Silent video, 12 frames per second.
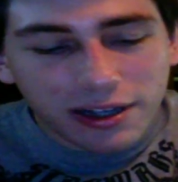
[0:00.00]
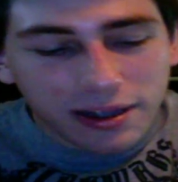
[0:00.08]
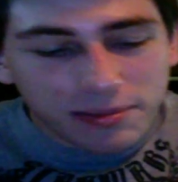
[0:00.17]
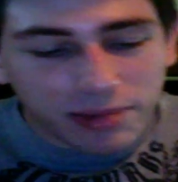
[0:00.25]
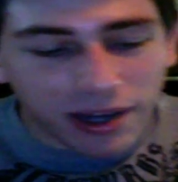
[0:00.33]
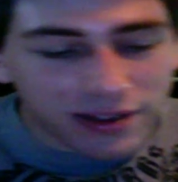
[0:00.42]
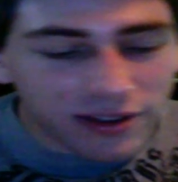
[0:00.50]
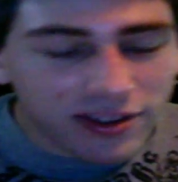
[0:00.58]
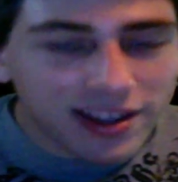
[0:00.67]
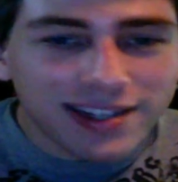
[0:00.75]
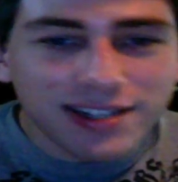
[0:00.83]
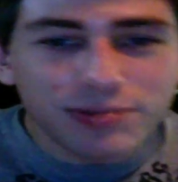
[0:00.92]
But the thing
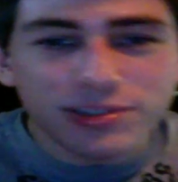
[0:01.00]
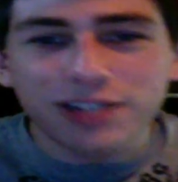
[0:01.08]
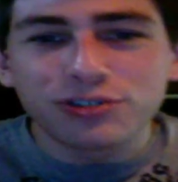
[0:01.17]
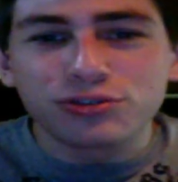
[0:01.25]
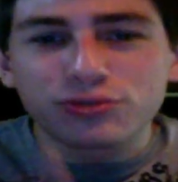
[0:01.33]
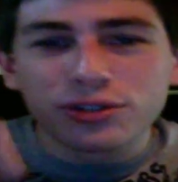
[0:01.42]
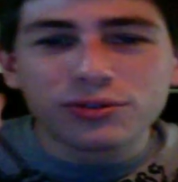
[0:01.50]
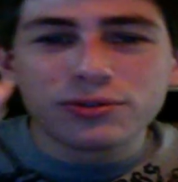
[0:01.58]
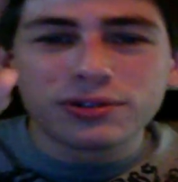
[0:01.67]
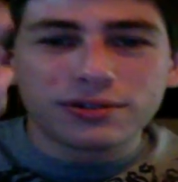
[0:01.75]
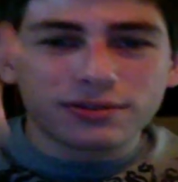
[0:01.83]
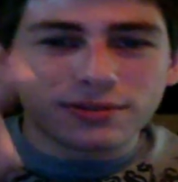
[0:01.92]
they did was they drew,
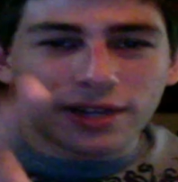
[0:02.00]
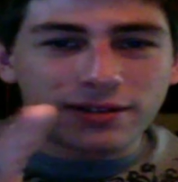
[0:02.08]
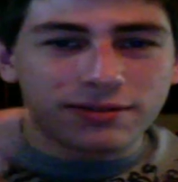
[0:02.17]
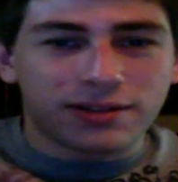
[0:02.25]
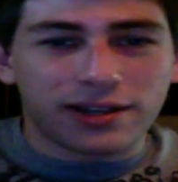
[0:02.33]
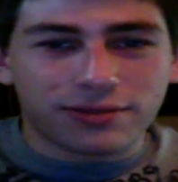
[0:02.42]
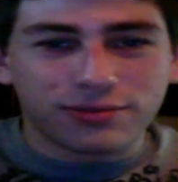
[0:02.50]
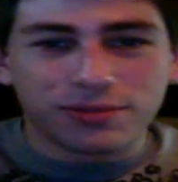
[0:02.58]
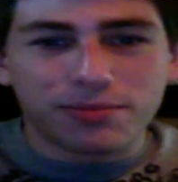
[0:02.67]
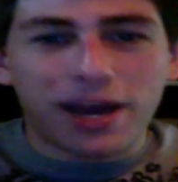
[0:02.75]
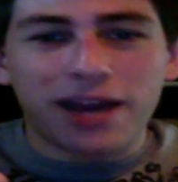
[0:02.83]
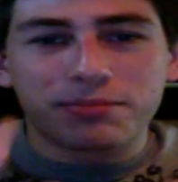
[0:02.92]
like there was a
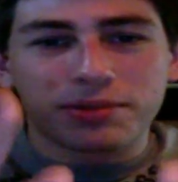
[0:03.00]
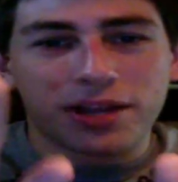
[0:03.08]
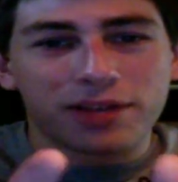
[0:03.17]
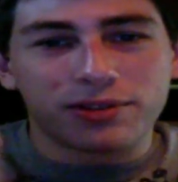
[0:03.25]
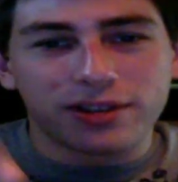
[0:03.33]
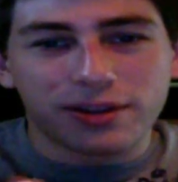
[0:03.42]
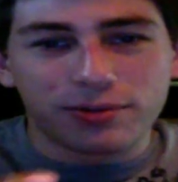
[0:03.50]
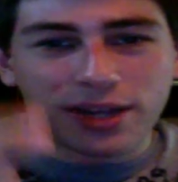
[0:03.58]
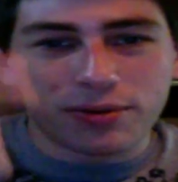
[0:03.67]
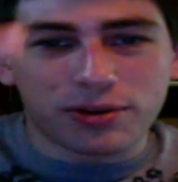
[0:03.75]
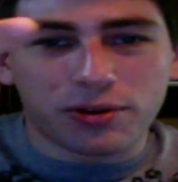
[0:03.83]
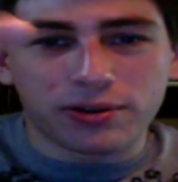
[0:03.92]
Madden play where they
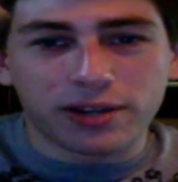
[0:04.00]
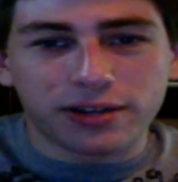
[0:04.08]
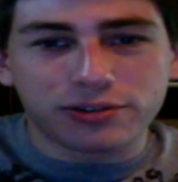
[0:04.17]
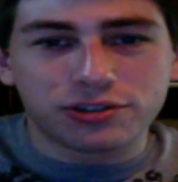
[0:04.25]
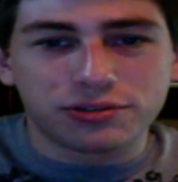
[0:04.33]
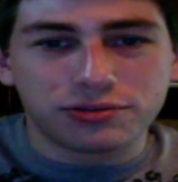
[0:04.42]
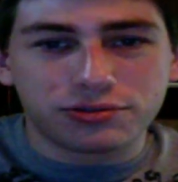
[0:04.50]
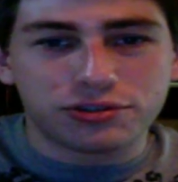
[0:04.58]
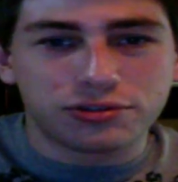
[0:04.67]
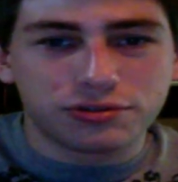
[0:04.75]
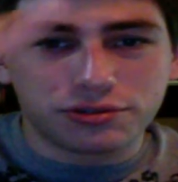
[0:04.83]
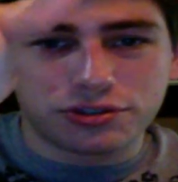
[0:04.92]
were going like shh, shh,
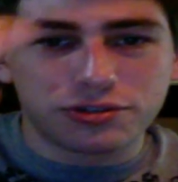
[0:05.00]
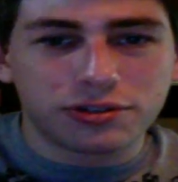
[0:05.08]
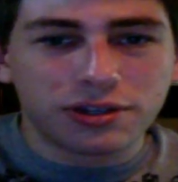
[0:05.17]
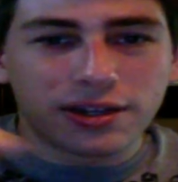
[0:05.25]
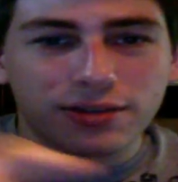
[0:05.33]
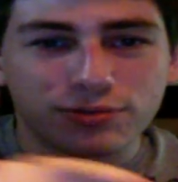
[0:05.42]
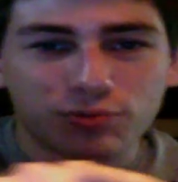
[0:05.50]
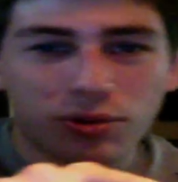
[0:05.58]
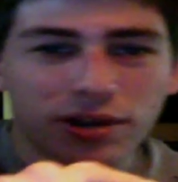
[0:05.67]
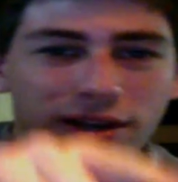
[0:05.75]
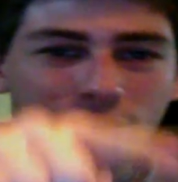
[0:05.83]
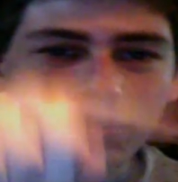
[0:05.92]
shh. And there was one
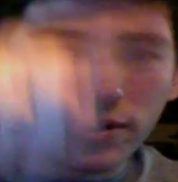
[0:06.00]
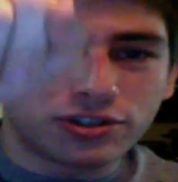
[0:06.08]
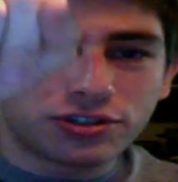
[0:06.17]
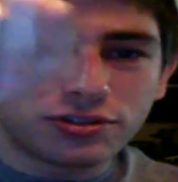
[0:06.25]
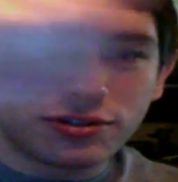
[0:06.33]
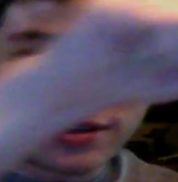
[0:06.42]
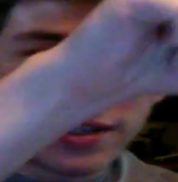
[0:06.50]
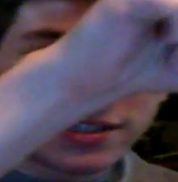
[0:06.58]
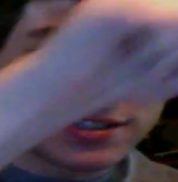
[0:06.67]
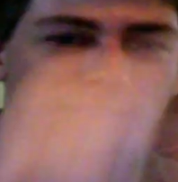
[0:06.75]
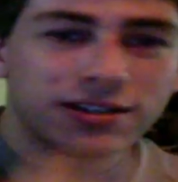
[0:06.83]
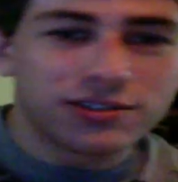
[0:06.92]
guy going shh, and
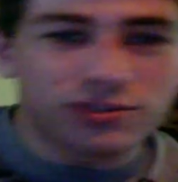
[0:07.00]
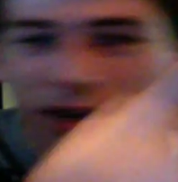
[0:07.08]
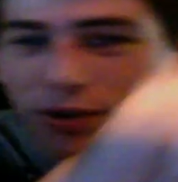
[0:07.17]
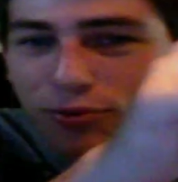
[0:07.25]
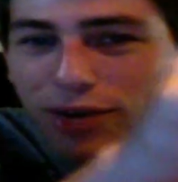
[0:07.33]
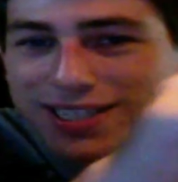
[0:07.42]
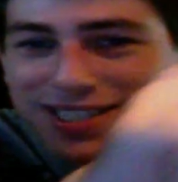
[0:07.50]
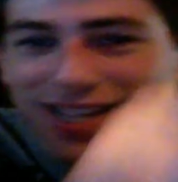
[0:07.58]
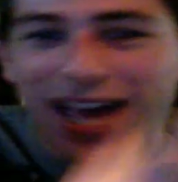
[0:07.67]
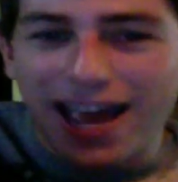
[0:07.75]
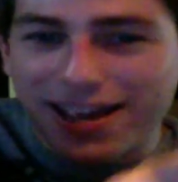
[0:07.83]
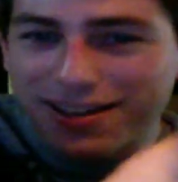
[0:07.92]
this, so they erased
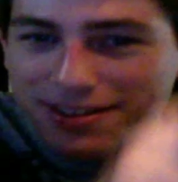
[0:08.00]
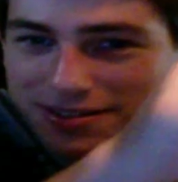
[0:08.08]
that.